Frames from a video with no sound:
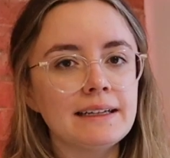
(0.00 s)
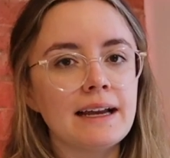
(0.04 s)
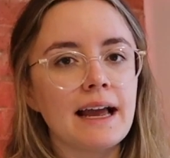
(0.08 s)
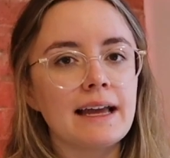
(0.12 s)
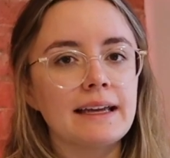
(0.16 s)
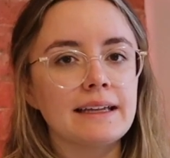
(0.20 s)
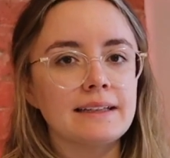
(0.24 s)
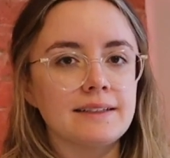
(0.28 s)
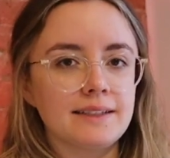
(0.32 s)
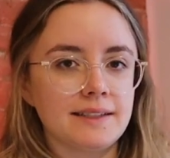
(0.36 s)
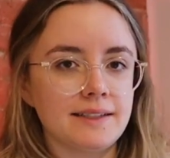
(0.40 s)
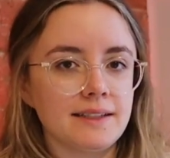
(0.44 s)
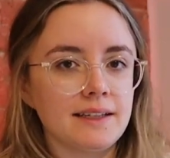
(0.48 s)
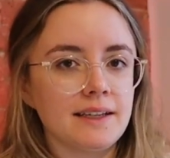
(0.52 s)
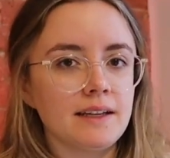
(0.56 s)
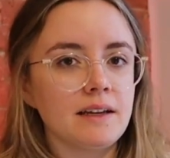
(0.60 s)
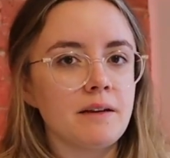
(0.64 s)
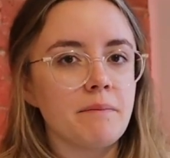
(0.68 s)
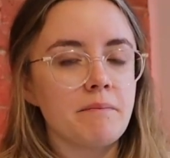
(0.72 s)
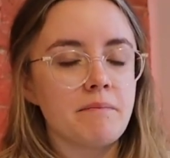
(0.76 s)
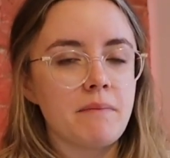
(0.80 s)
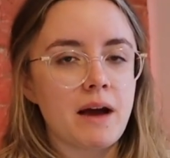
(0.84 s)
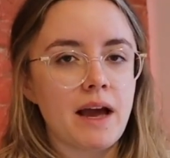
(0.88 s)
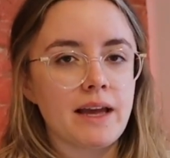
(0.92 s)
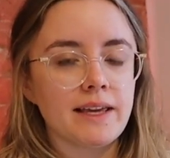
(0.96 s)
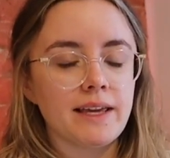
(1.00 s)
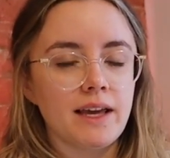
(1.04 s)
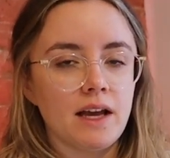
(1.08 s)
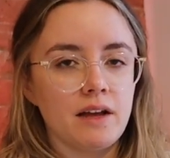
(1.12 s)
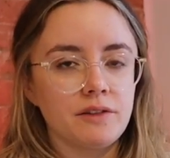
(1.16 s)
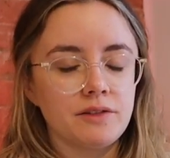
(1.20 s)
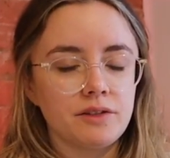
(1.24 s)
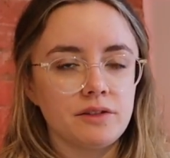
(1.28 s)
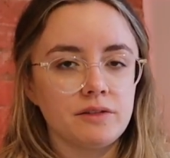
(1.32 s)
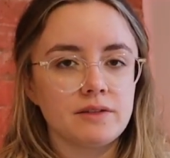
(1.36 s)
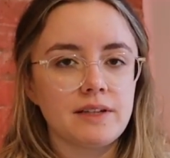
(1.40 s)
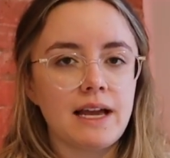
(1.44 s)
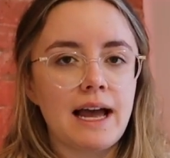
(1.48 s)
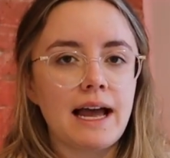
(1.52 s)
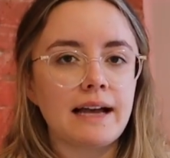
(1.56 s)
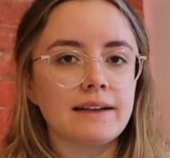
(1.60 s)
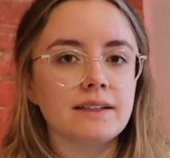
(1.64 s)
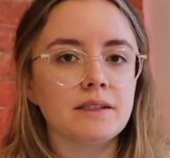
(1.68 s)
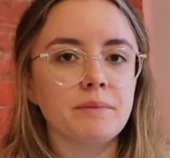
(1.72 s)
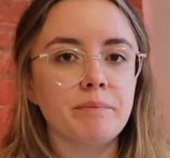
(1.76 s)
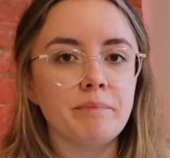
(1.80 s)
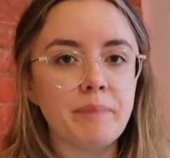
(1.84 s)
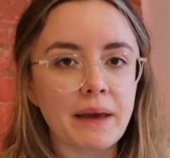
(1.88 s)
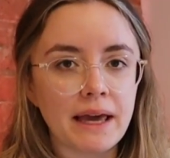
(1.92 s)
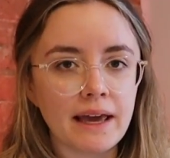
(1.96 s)
I can see my council
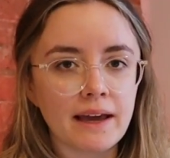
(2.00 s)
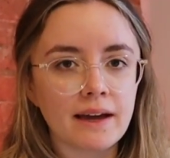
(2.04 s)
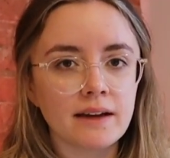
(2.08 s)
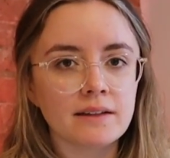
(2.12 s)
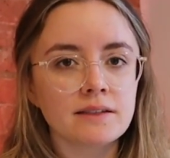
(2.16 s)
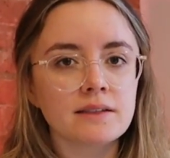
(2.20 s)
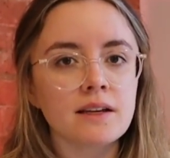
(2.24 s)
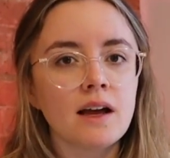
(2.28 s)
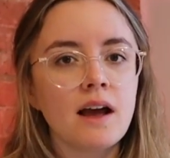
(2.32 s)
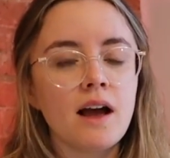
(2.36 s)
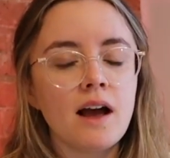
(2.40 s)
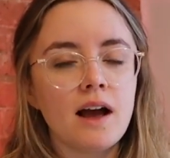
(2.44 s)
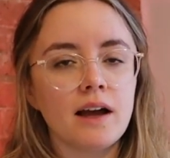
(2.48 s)
tax band,